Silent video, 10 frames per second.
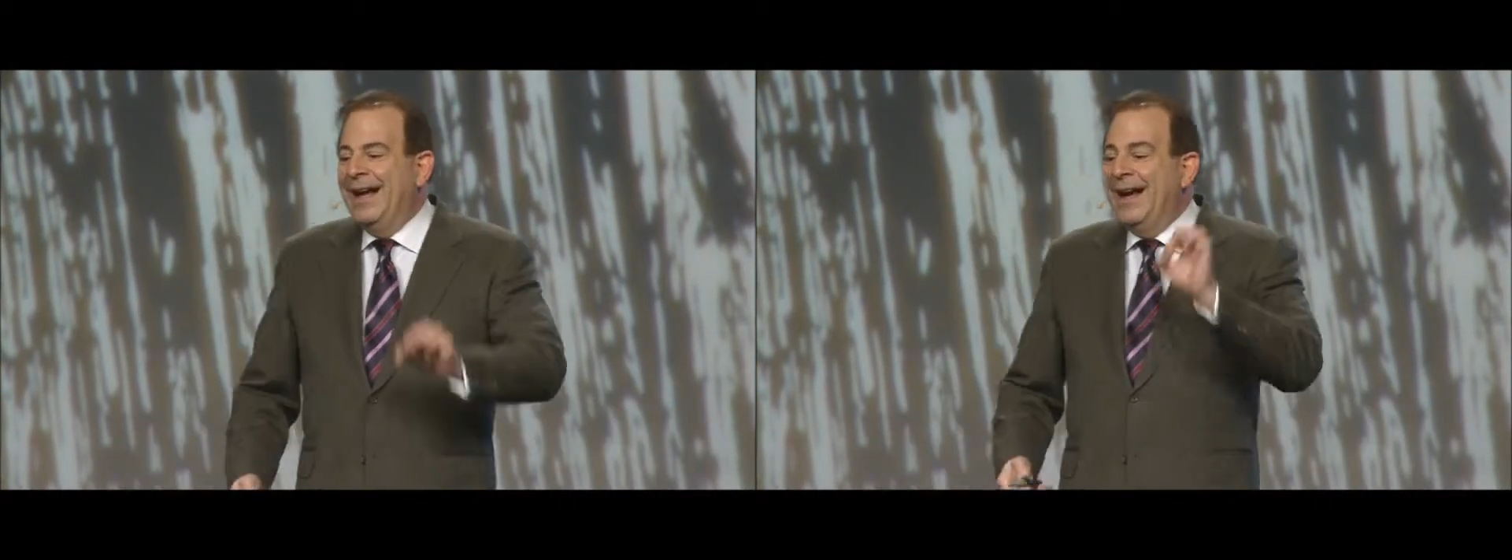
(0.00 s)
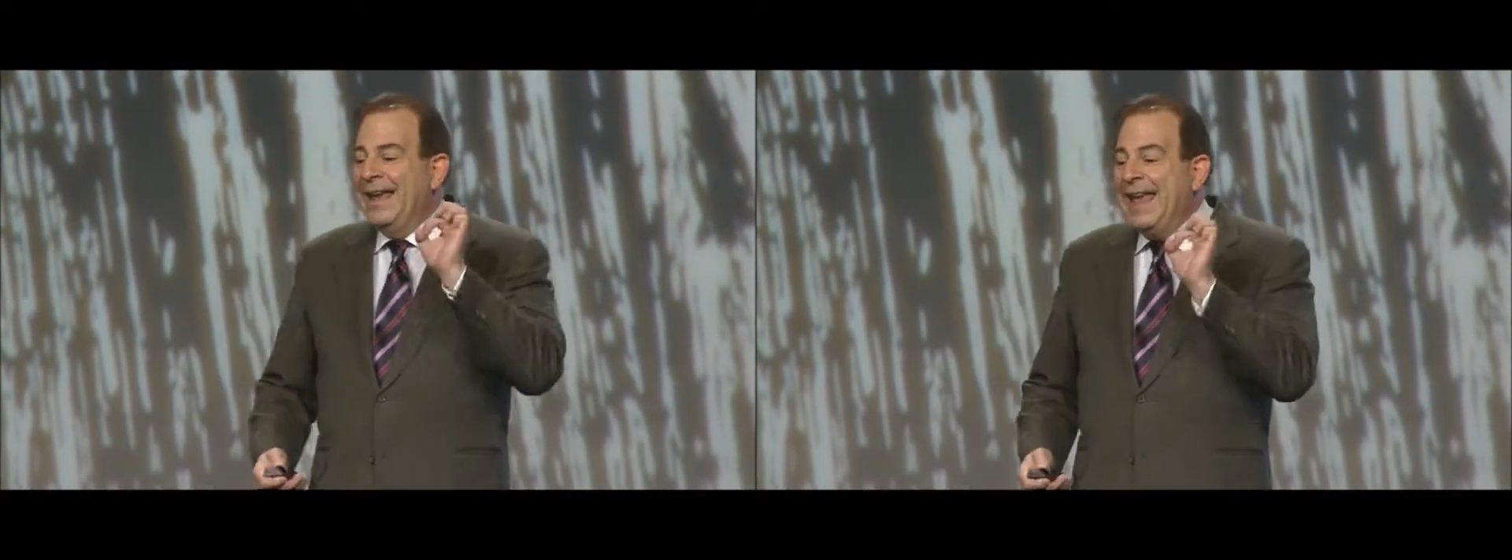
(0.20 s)

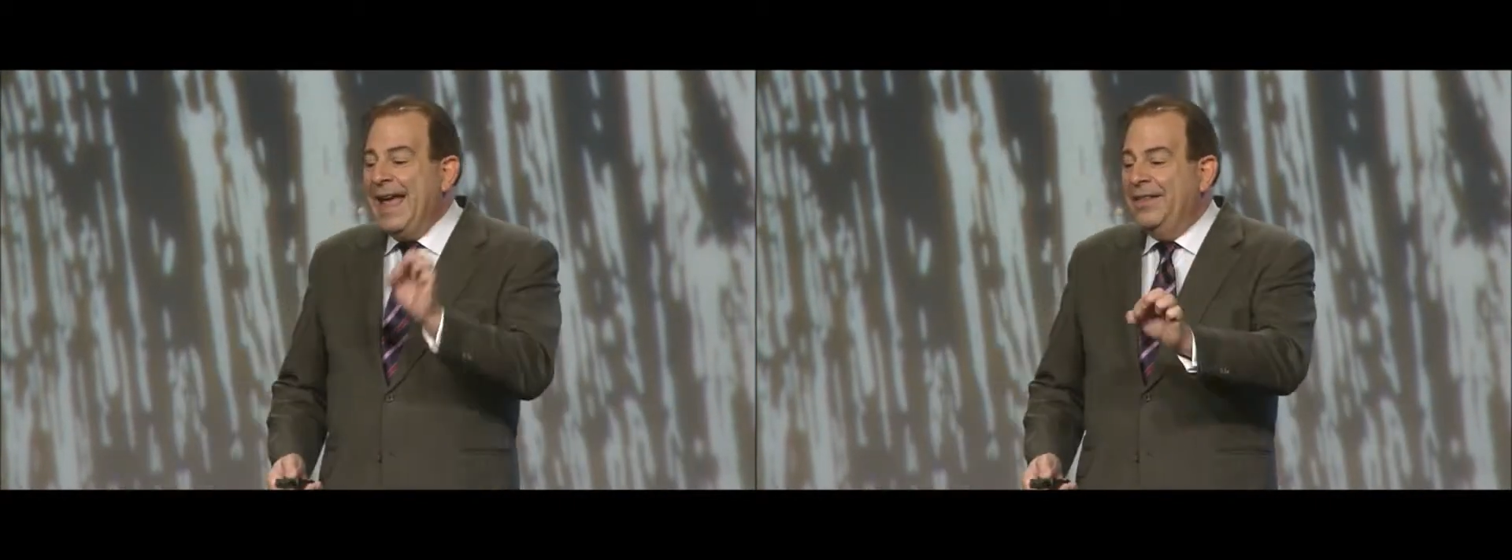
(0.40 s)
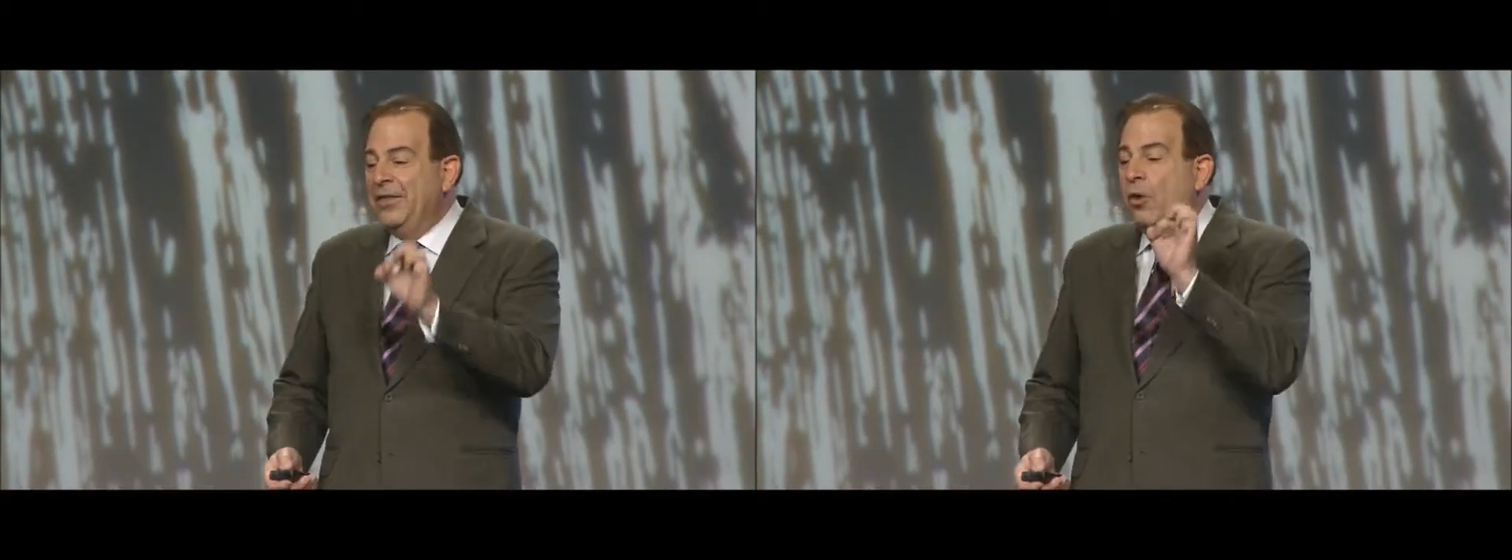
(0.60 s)

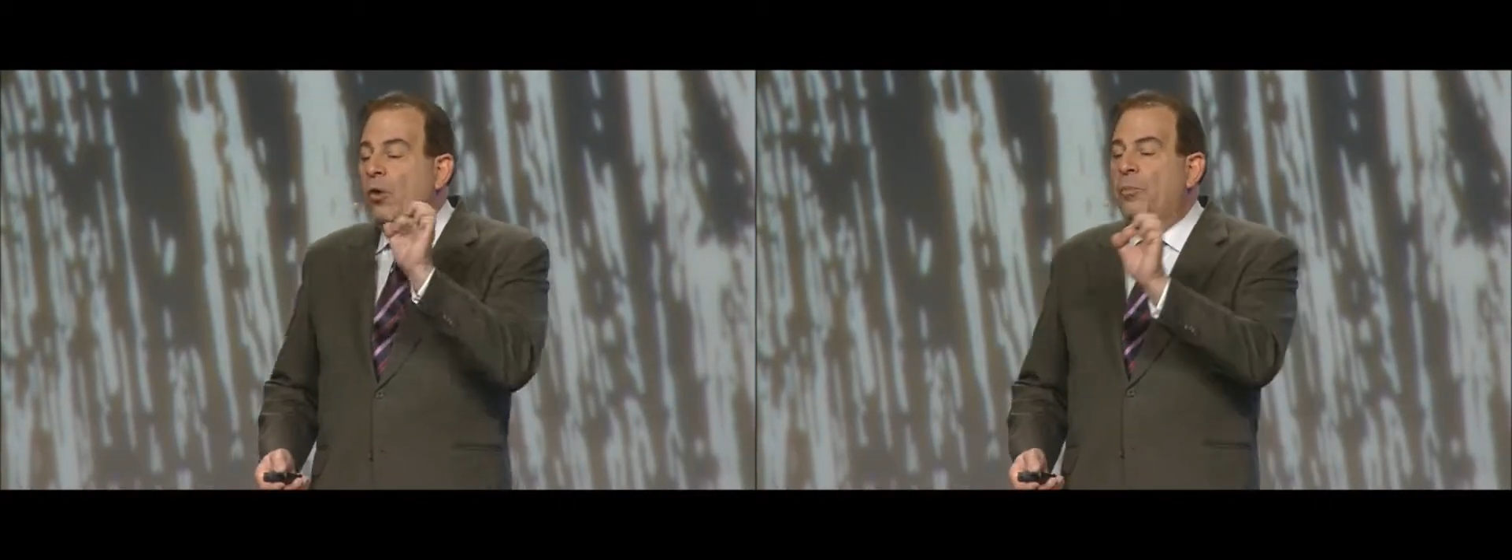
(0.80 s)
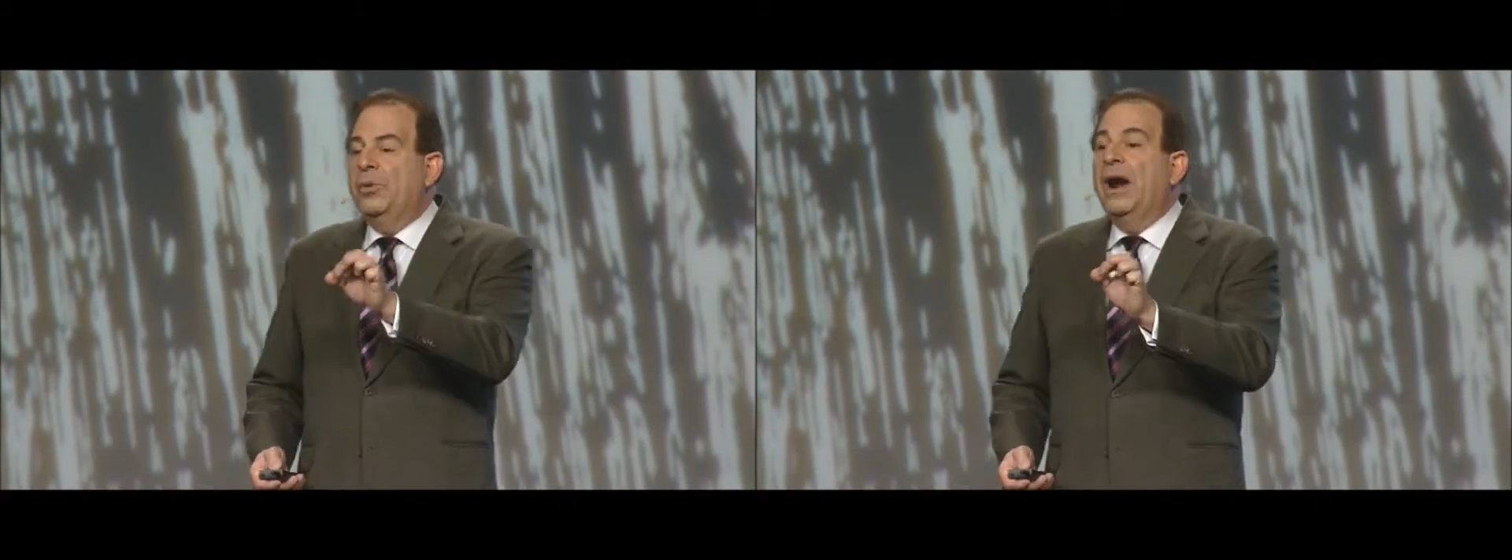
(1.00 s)
Again, the
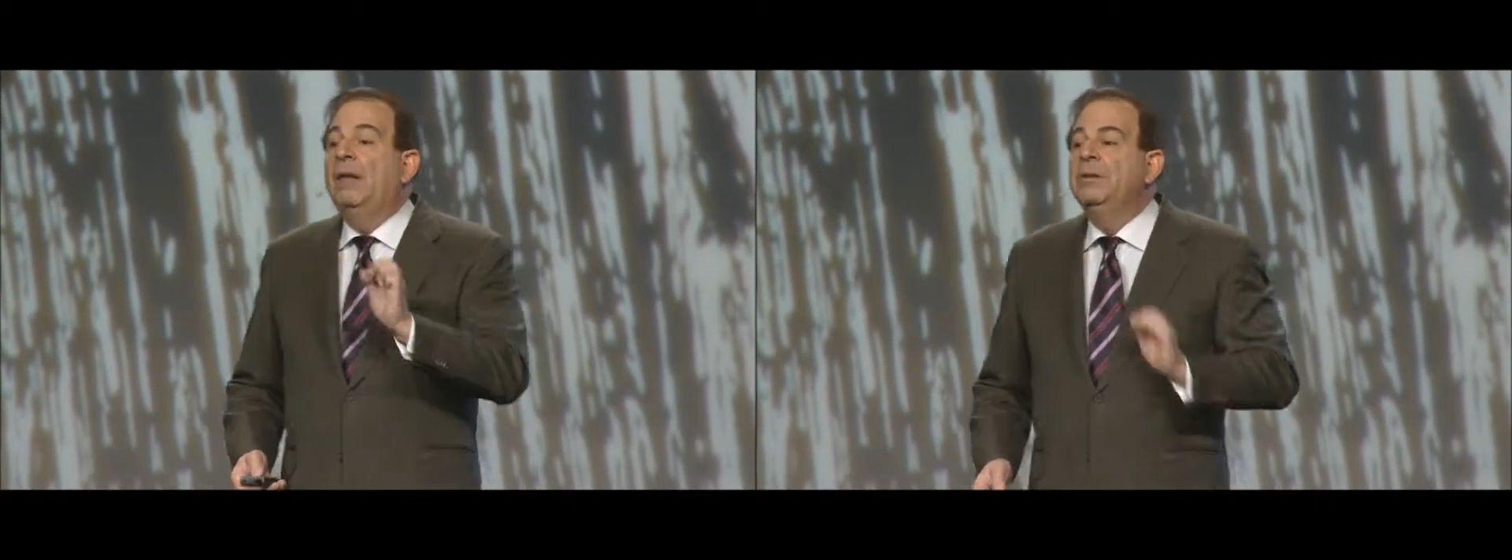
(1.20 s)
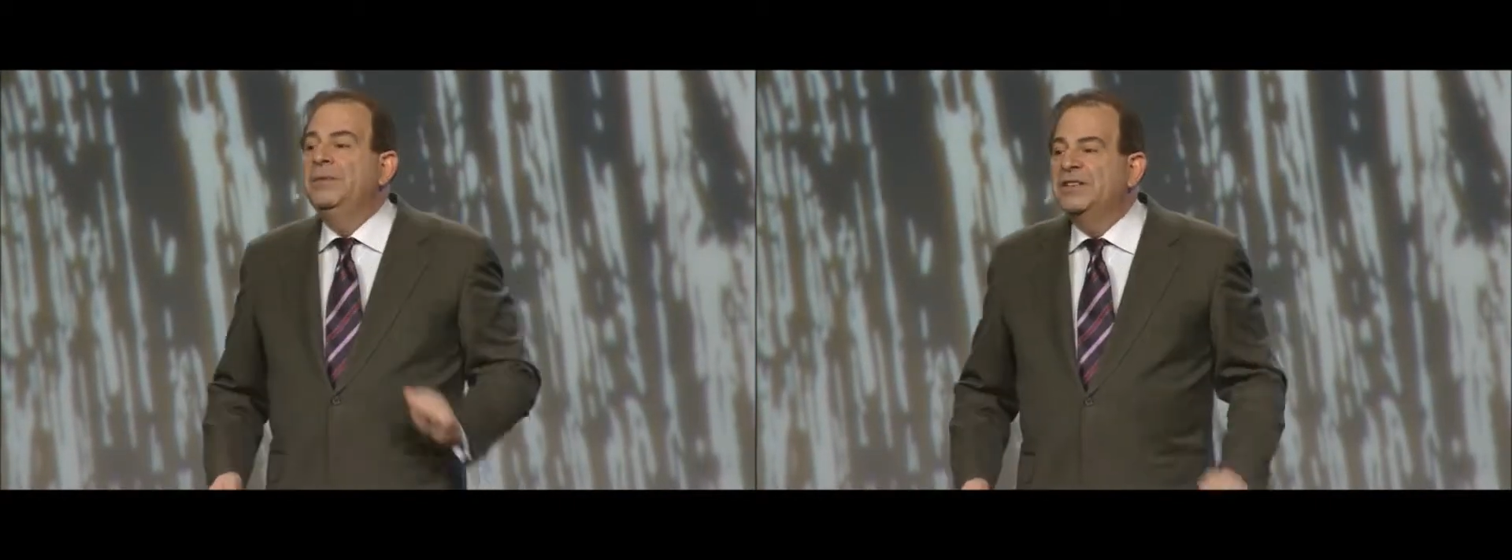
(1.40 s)
whole
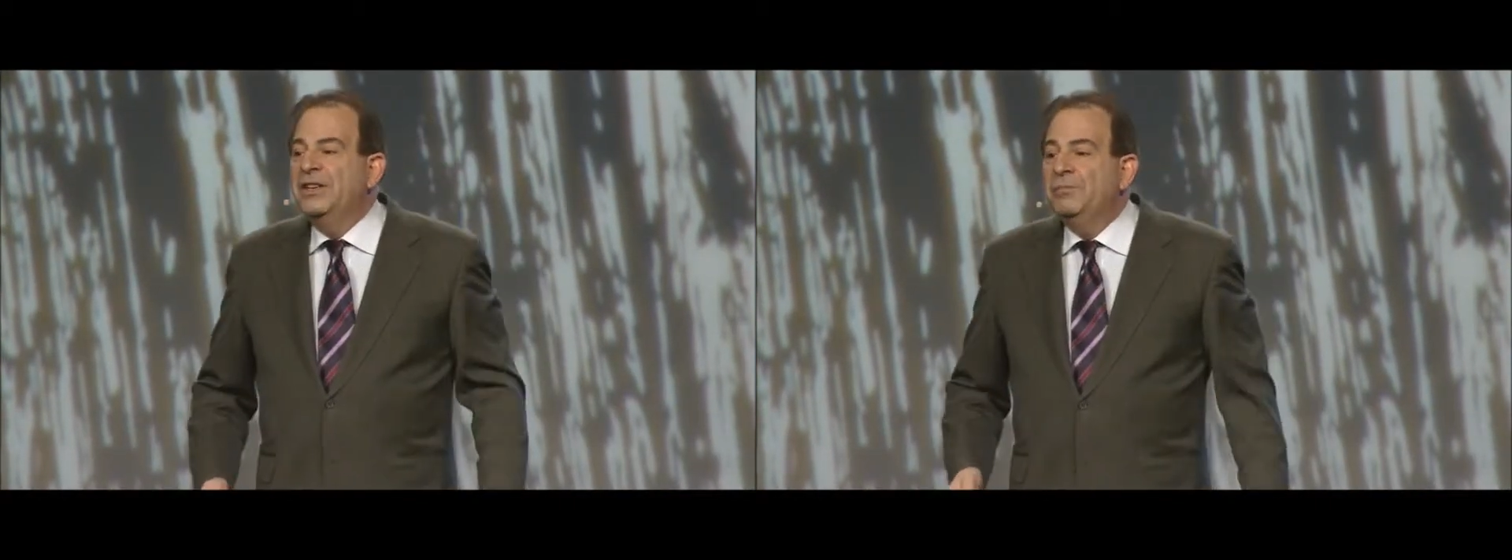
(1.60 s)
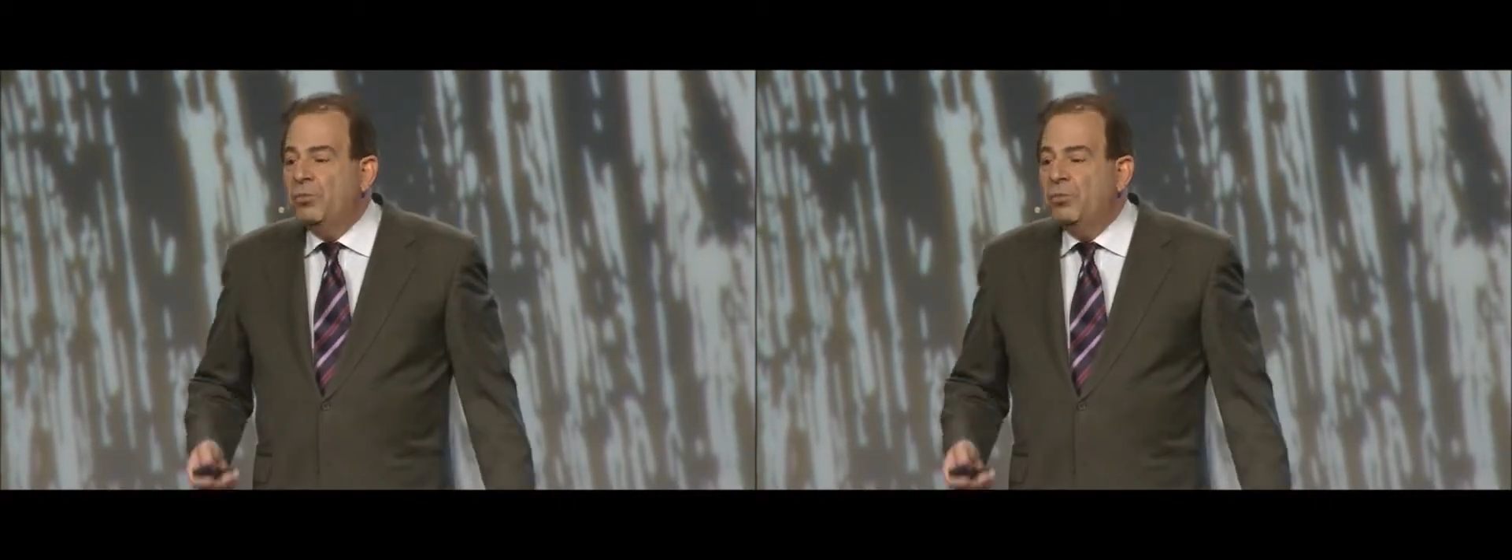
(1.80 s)
problem is in